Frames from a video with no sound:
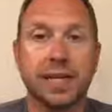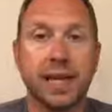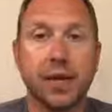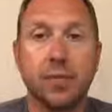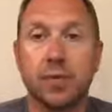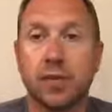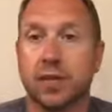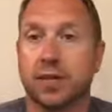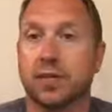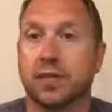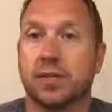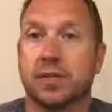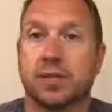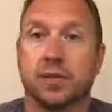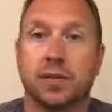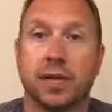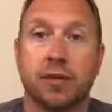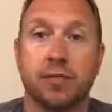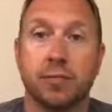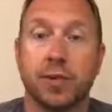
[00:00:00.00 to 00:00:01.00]
day with us.
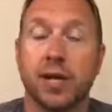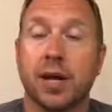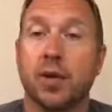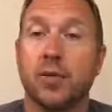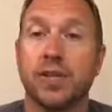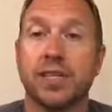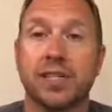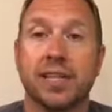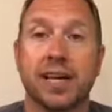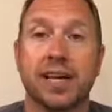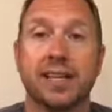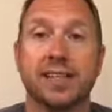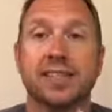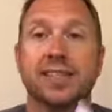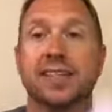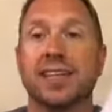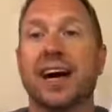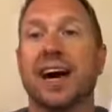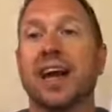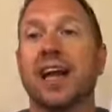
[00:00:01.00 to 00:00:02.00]
Everybody always says,
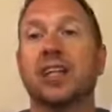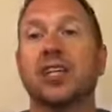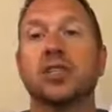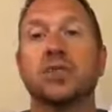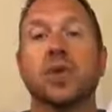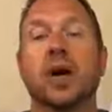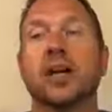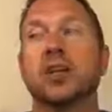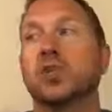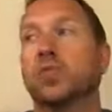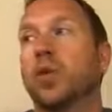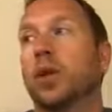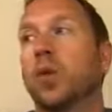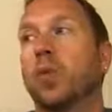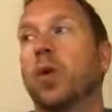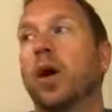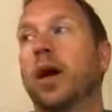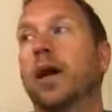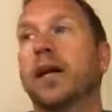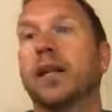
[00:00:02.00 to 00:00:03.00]
God, I just want to
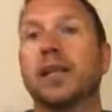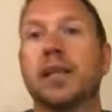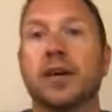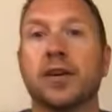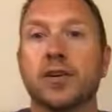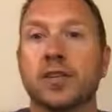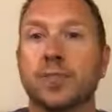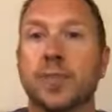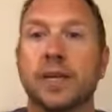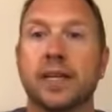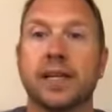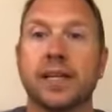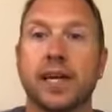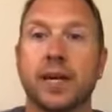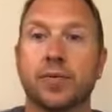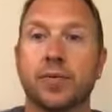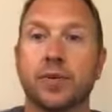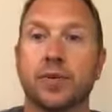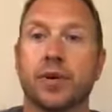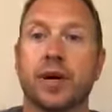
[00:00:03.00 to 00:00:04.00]
walk in there and spend the day
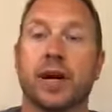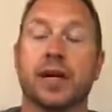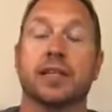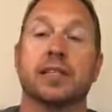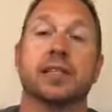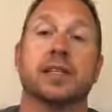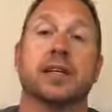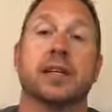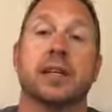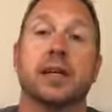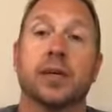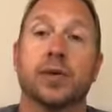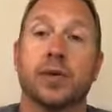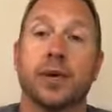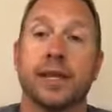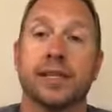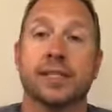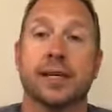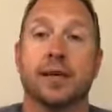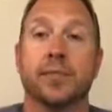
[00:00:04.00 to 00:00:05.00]
with you guys. Well,
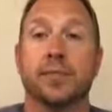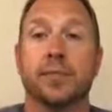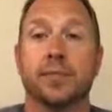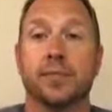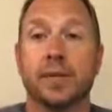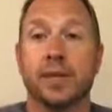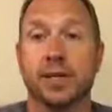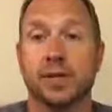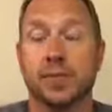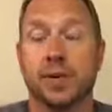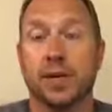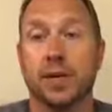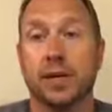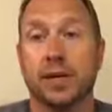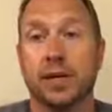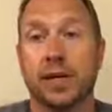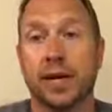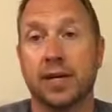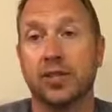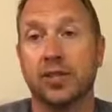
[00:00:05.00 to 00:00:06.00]
guess what?
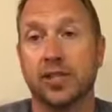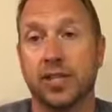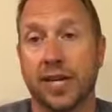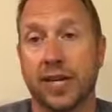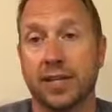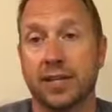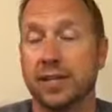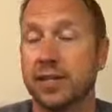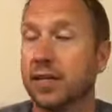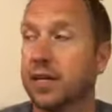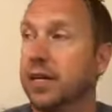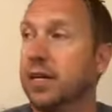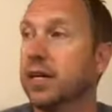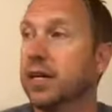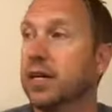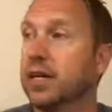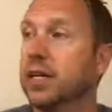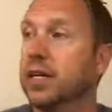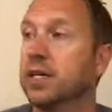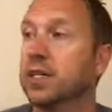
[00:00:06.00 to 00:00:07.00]
Now's your chance.
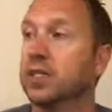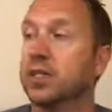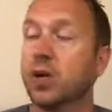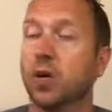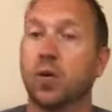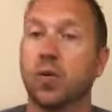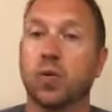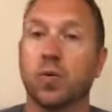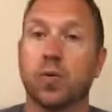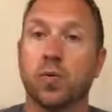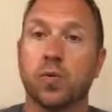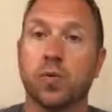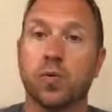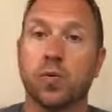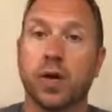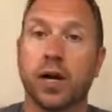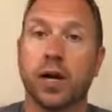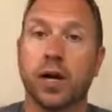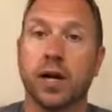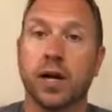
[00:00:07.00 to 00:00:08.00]
So
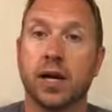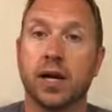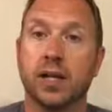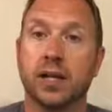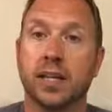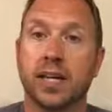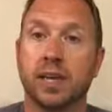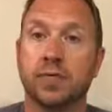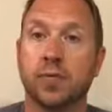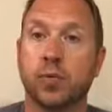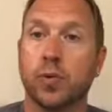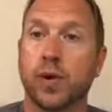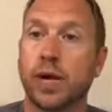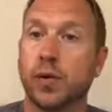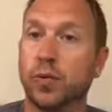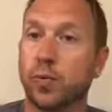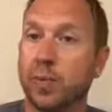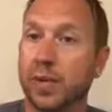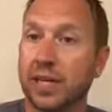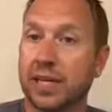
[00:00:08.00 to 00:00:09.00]
the giveaway
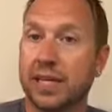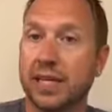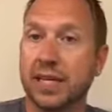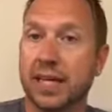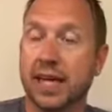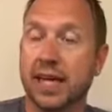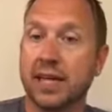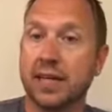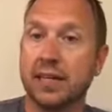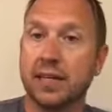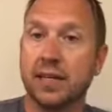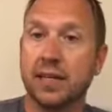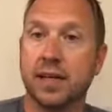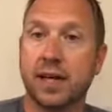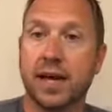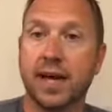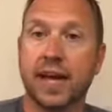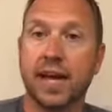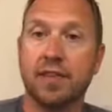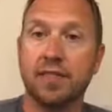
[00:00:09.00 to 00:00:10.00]
will be at the end.
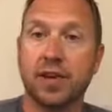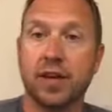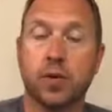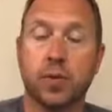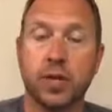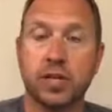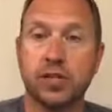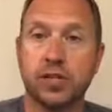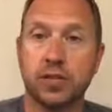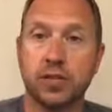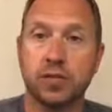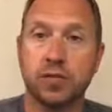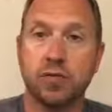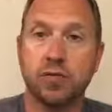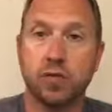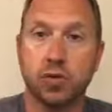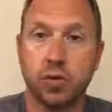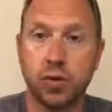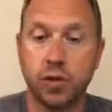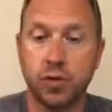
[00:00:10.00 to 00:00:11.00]
I have a question
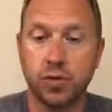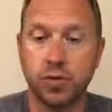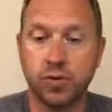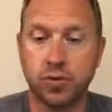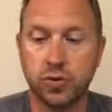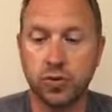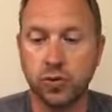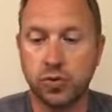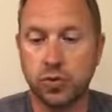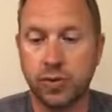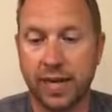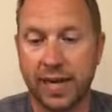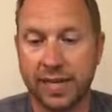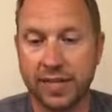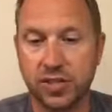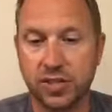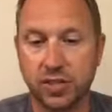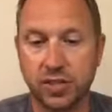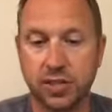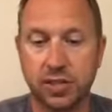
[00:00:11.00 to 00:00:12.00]
for you to
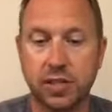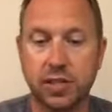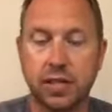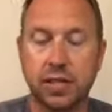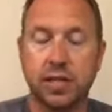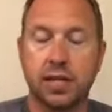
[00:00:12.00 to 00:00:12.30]
answer,